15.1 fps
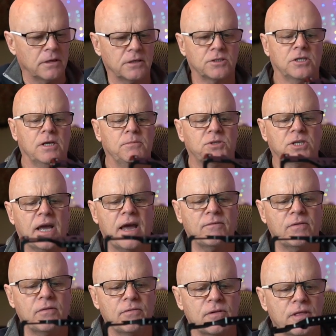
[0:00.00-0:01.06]
It seems to
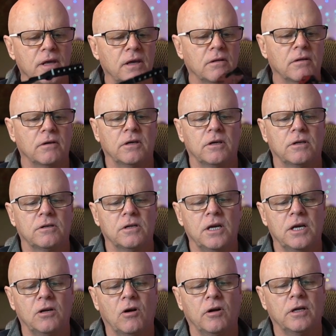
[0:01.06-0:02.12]
have everything that you'd
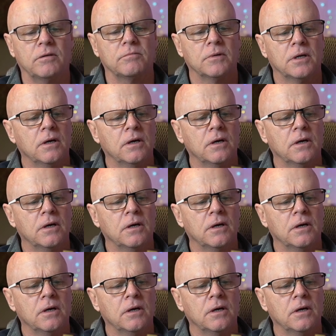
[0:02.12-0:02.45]
need on it.